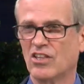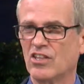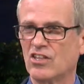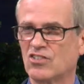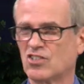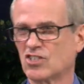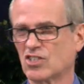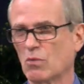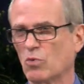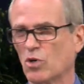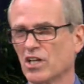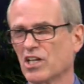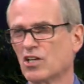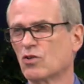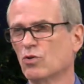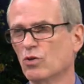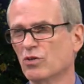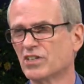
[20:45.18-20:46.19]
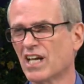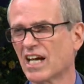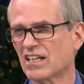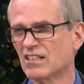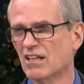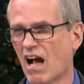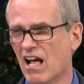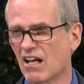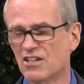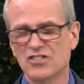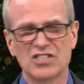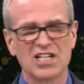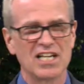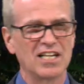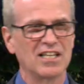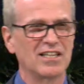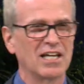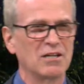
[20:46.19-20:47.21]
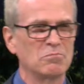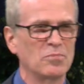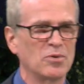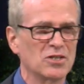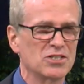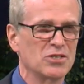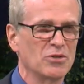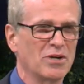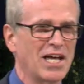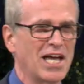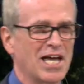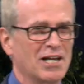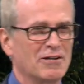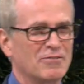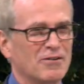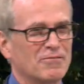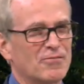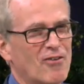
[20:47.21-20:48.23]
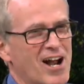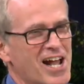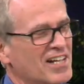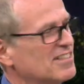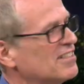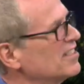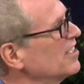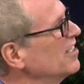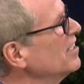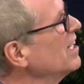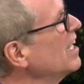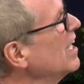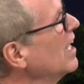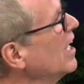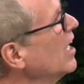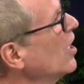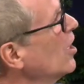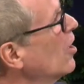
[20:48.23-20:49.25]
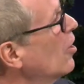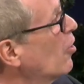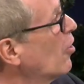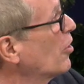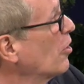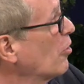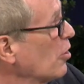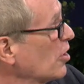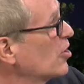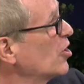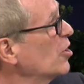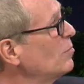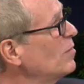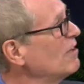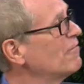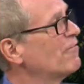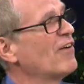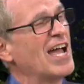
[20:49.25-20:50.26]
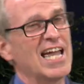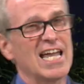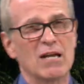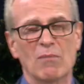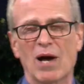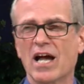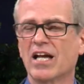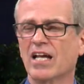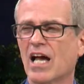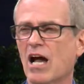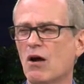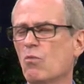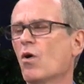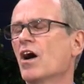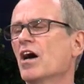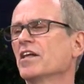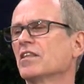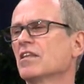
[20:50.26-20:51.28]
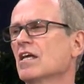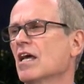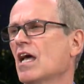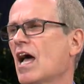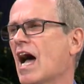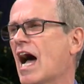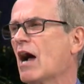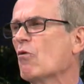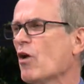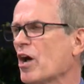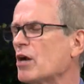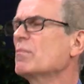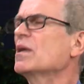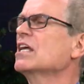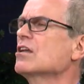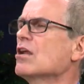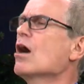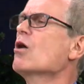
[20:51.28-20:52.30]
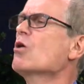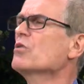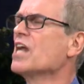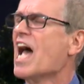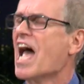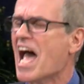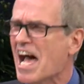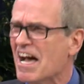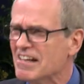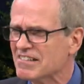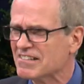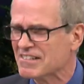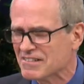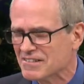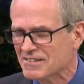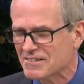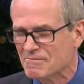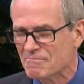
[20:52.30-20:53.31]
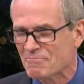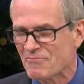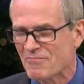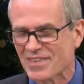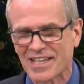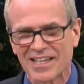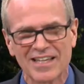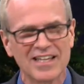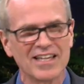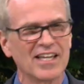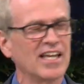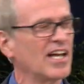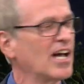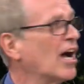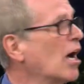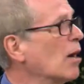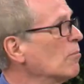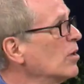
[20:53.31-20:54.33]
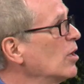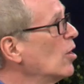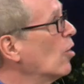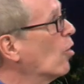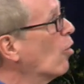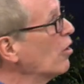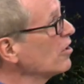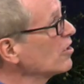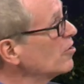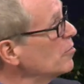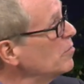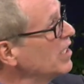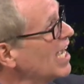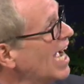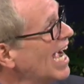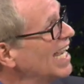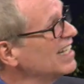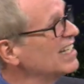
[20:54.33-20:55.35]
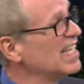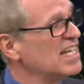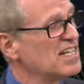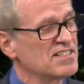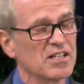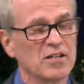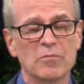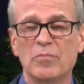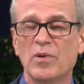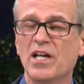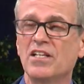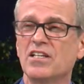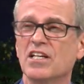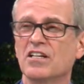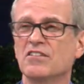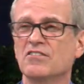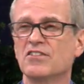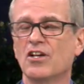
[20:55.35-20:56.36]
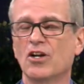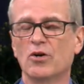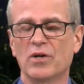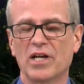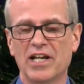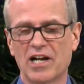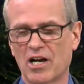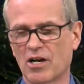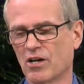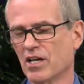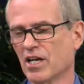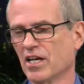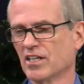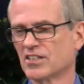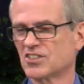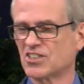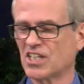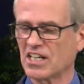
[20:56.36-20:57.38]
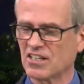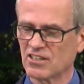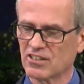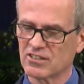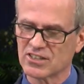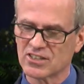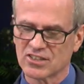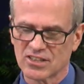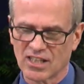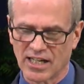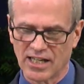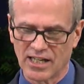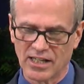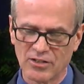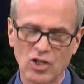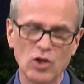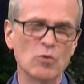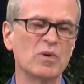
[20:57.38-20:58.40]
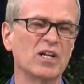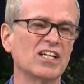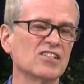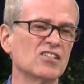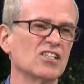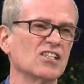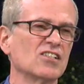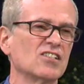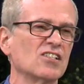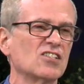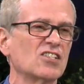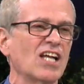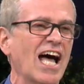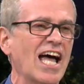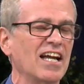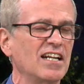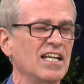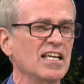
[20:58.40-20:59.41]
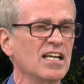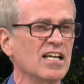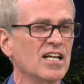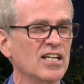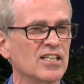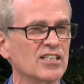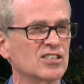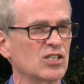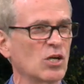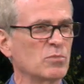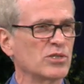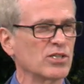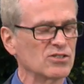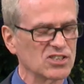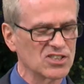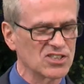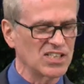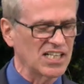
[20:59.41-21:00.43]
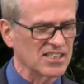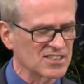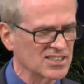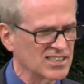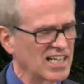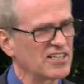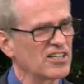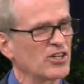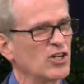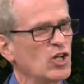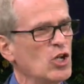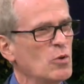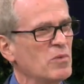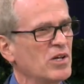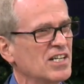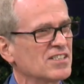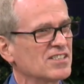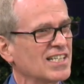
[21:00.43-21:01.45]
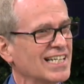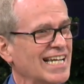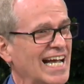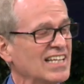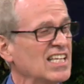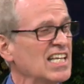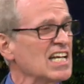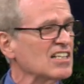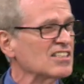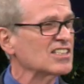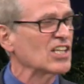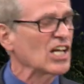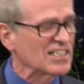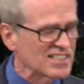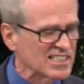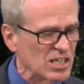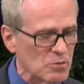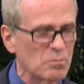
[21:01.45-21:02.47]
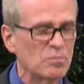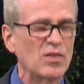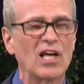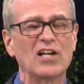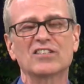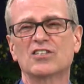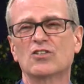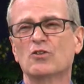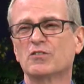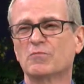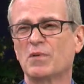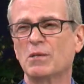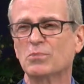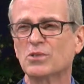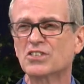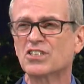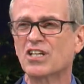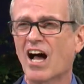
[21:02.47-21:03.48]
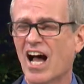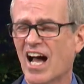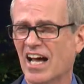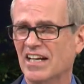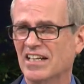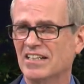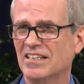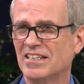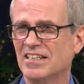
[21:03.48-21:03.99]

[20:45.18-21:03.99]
some really cool technology that puts you ahead of your friends. And, or, or it could be fame. I, I, want, I want to be known as, um, or it could be ideas and opinions. You know, in our secular uh, humanistic society, some of those secular humanistic ideas, that's, their, that's those people's God.